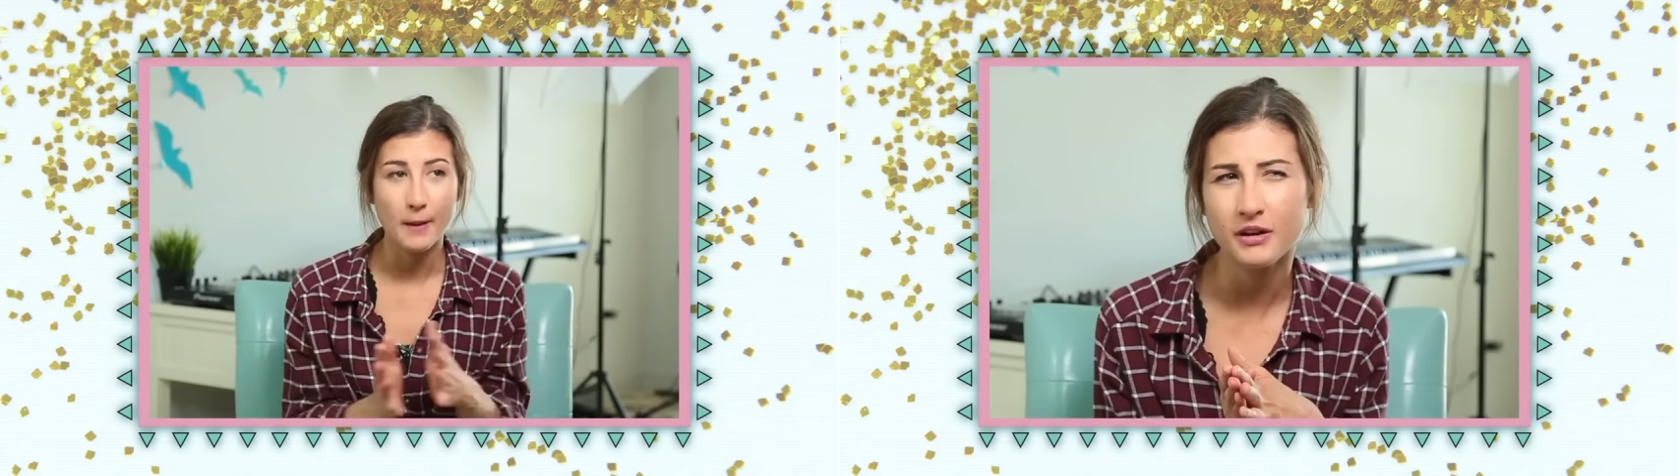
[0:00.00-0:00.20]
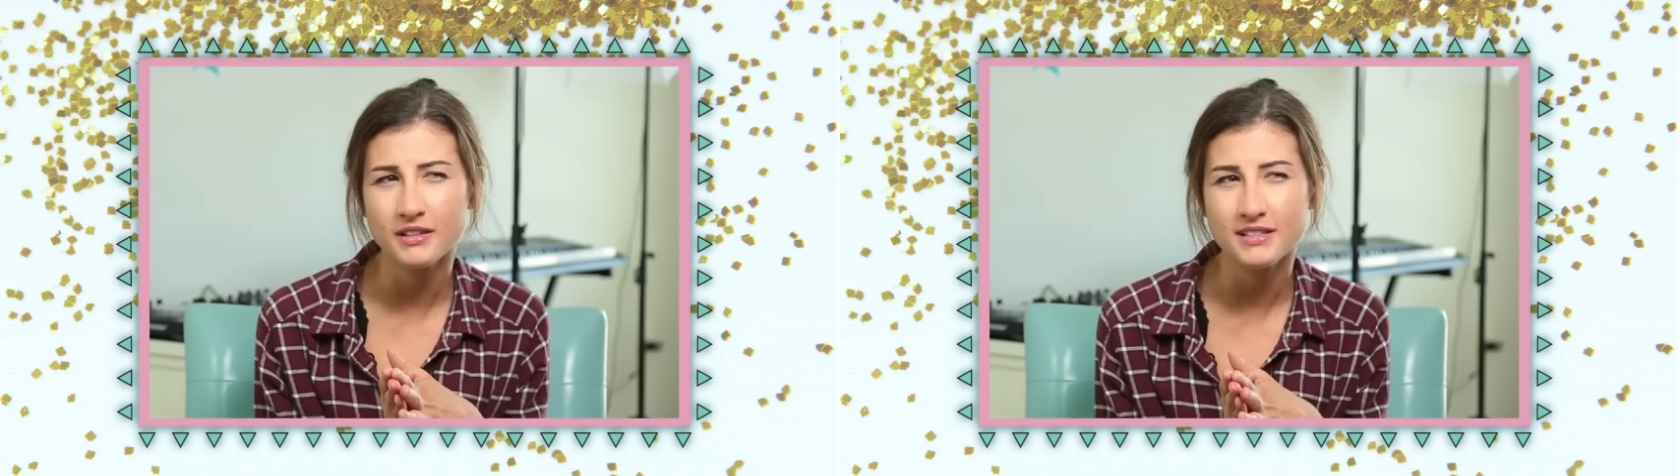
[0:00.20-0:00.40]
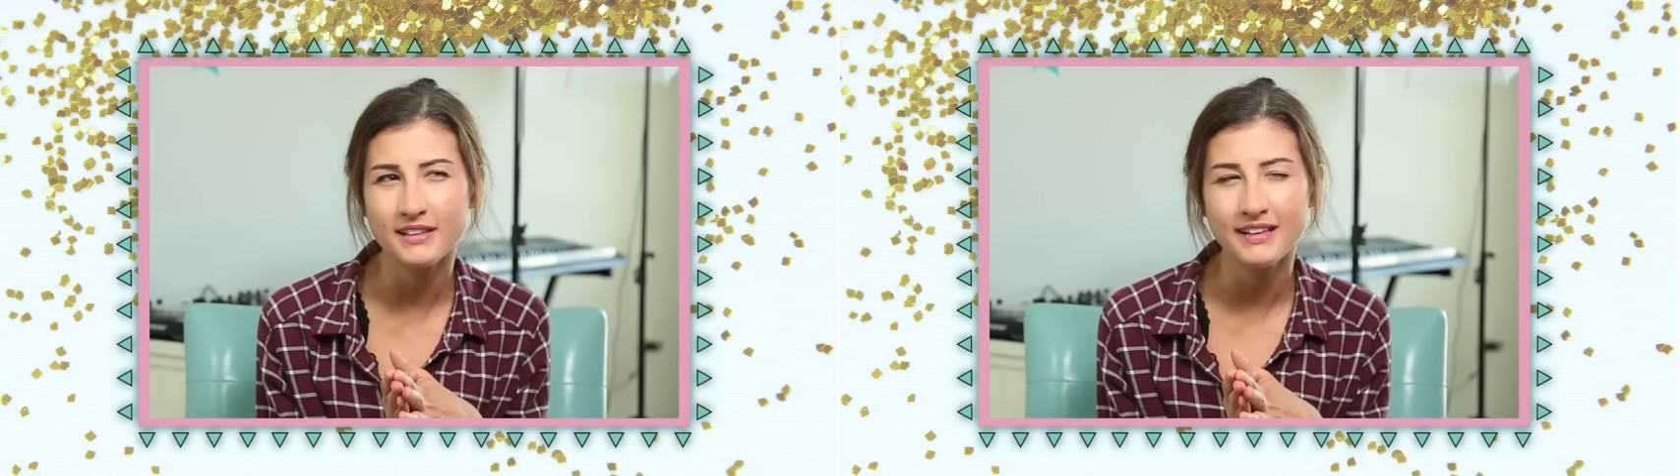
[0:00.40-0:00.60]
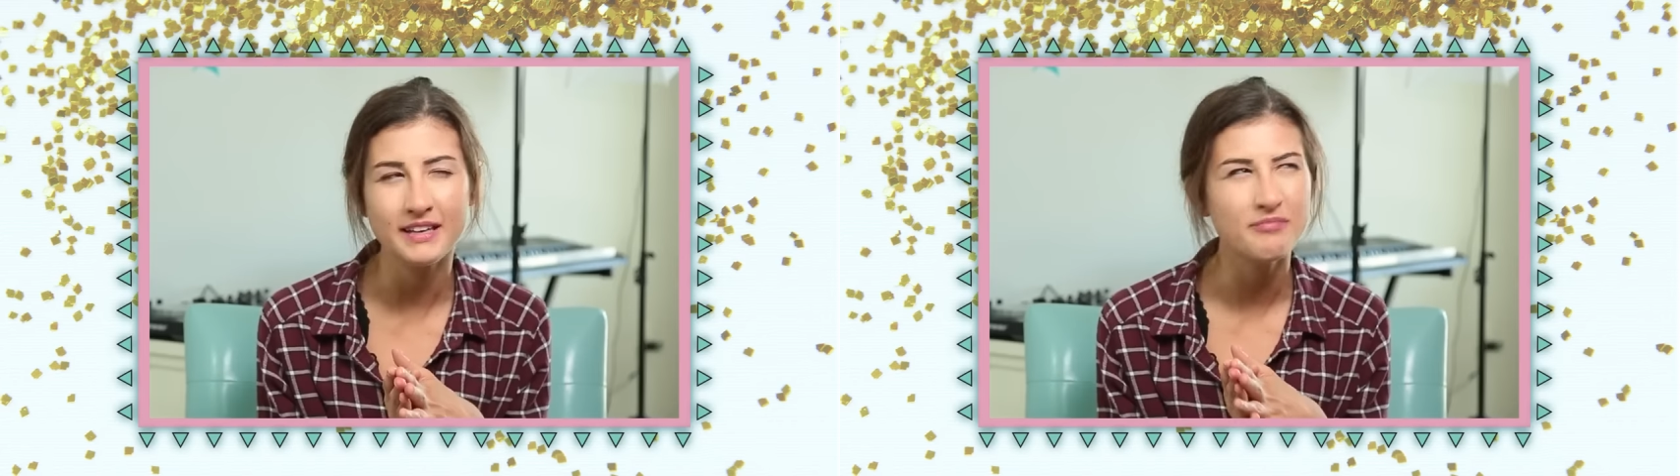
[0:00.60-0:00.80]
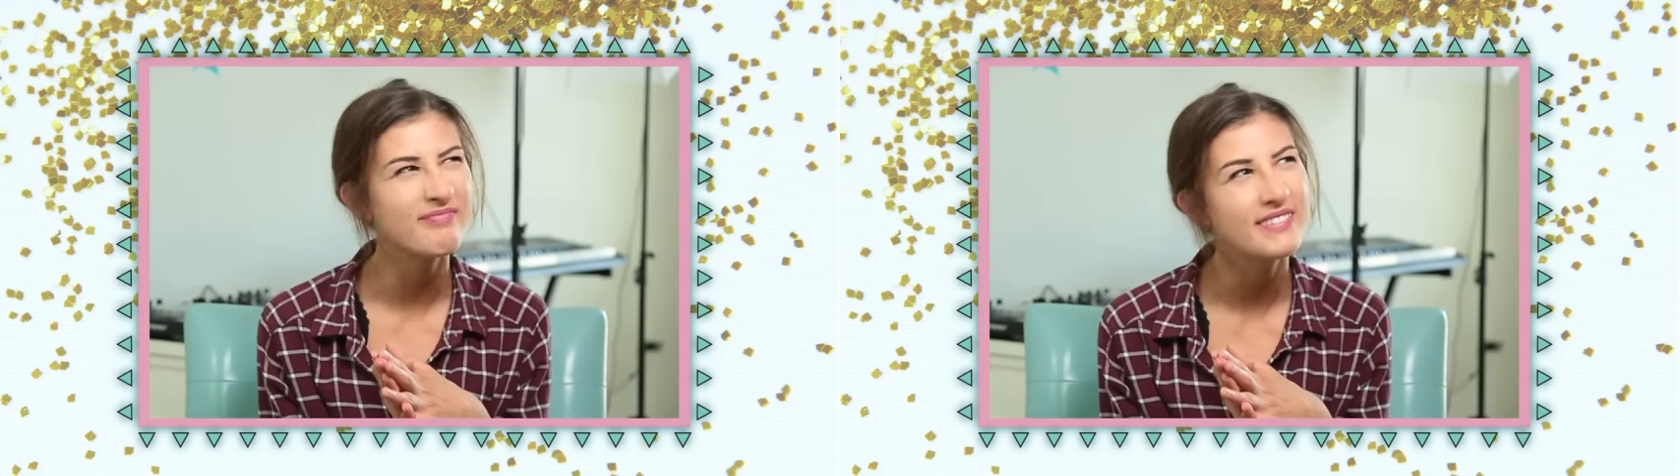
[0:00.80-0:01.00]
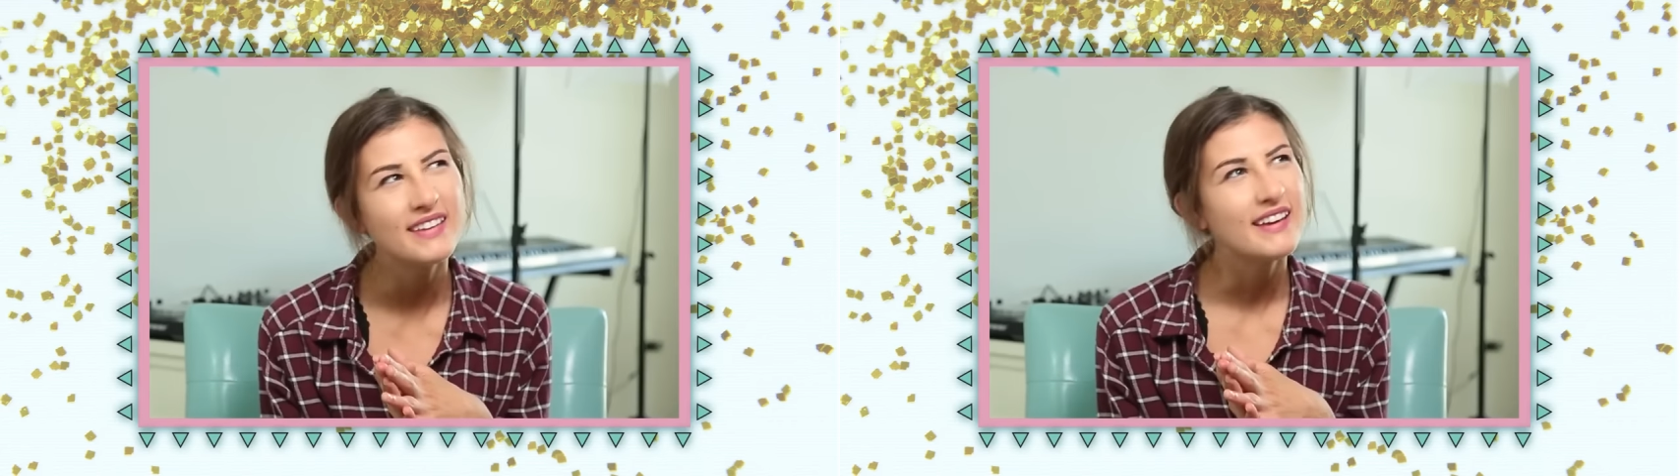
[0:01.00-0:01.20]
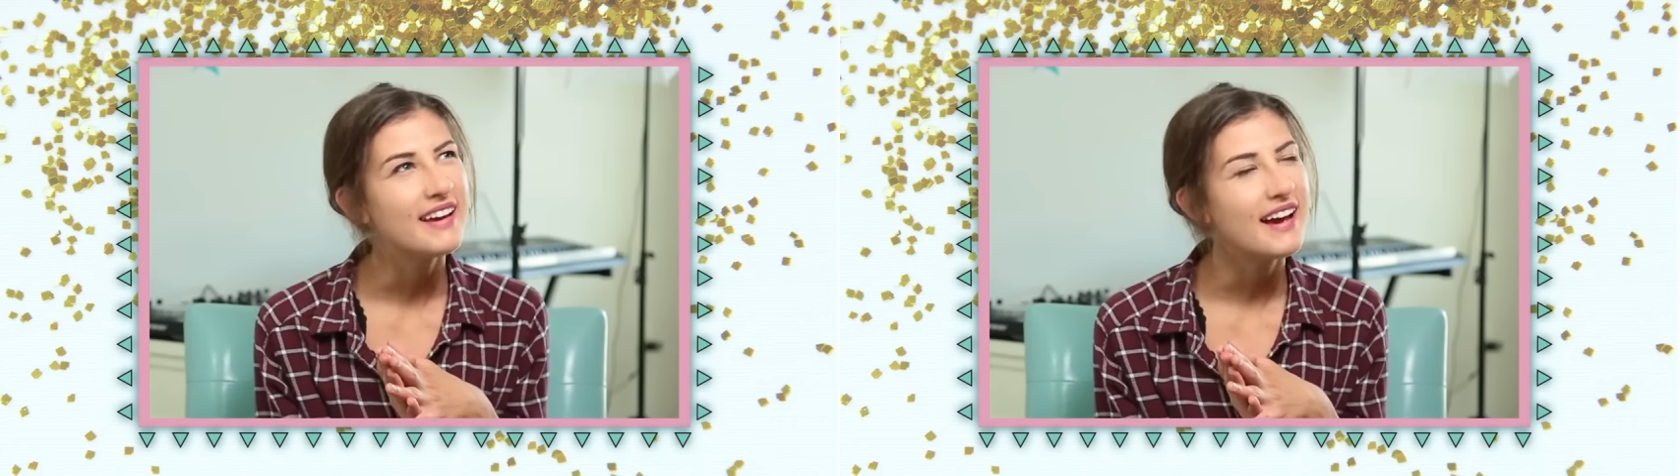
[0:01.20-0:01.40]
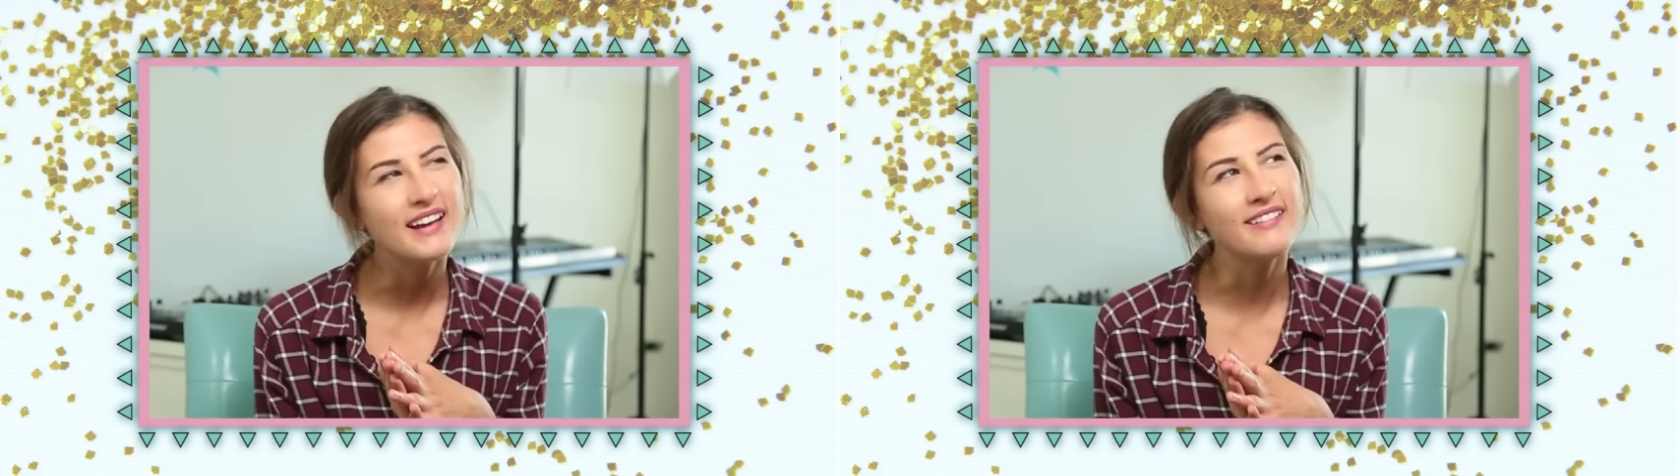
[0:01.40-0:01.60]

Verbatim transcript: Personally, I